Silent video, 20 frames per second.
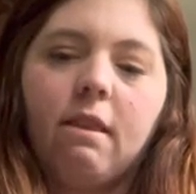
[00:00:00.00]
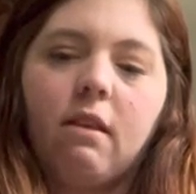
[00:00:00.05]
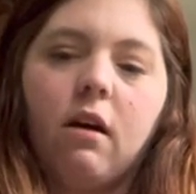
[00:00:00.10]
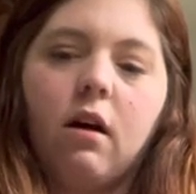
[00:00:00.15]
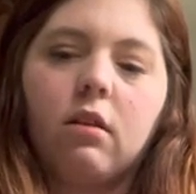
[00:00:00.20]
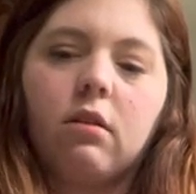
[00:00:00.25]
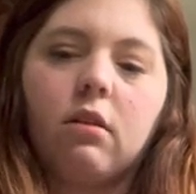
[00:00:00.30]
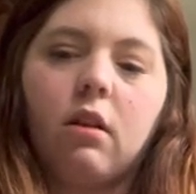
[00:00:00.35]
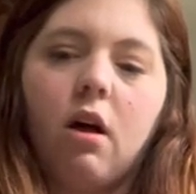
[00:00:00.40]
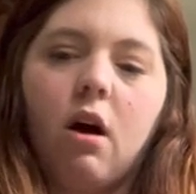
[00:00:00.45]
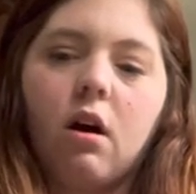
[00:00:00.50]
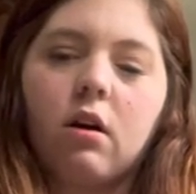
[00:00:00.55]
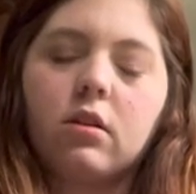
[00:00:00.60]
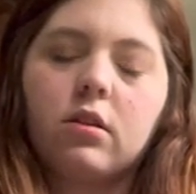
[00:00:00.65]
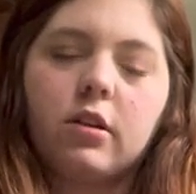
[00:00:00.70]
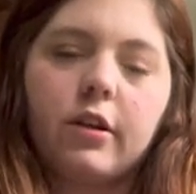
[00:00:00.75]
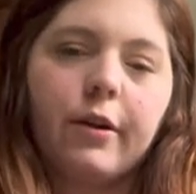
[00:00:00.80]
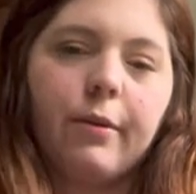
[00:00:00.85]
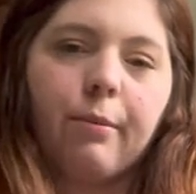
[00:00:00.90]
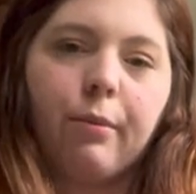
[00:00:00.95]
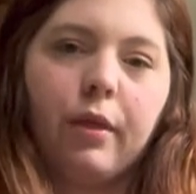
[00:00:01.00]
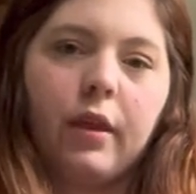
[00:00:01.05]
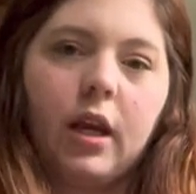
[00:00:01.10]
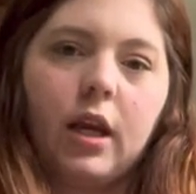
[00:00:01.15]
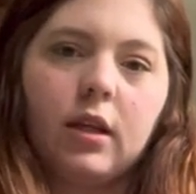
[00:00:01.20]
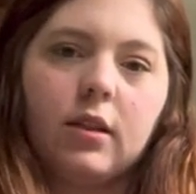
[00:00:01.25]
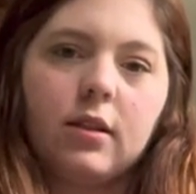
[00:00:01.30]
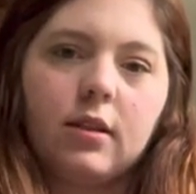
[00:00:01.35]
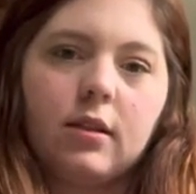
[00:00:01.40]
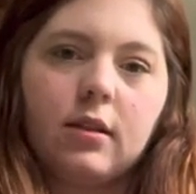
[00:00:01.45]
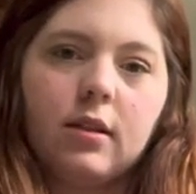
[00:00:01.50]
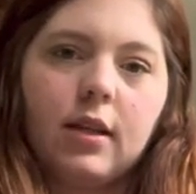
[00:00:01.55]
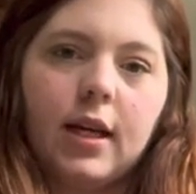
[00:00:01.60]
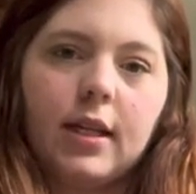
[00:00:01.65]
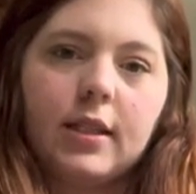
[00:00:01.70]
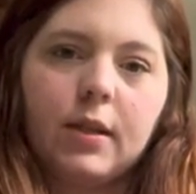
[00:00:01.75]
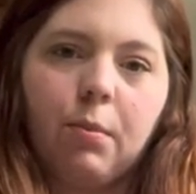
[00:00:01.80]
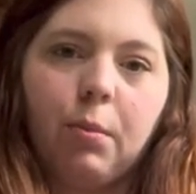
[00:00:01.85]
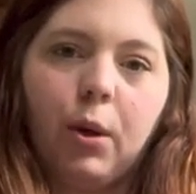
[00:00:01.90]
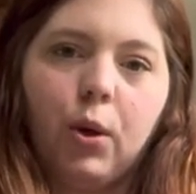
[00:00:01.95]
on long-term things
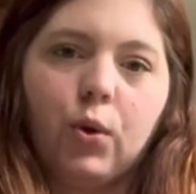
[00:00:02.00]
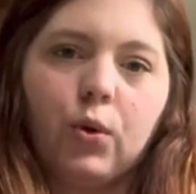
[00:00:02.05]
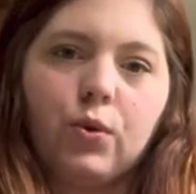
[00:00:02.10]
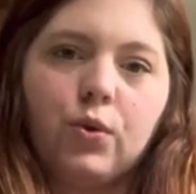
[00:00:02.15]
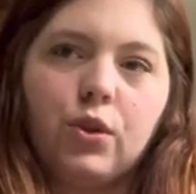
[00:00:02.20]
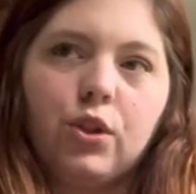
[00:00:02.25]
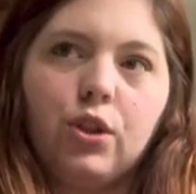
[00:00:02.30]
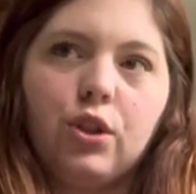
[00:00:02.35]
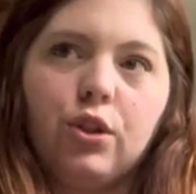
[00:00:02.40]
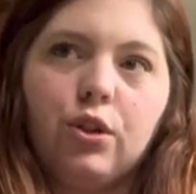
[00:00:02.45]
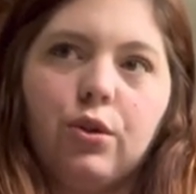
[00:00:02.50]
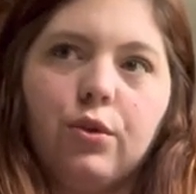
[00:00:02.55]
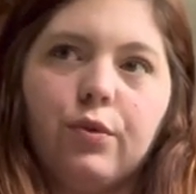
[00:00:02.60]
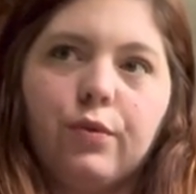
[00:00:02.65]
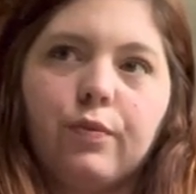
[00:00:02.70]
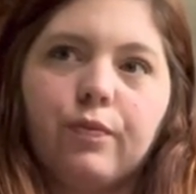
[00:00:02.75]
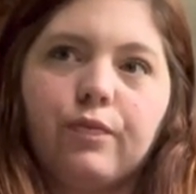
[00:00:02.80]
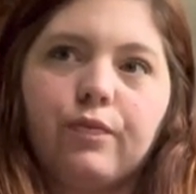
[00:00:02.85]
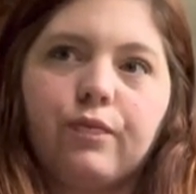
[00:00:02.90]
as opposed to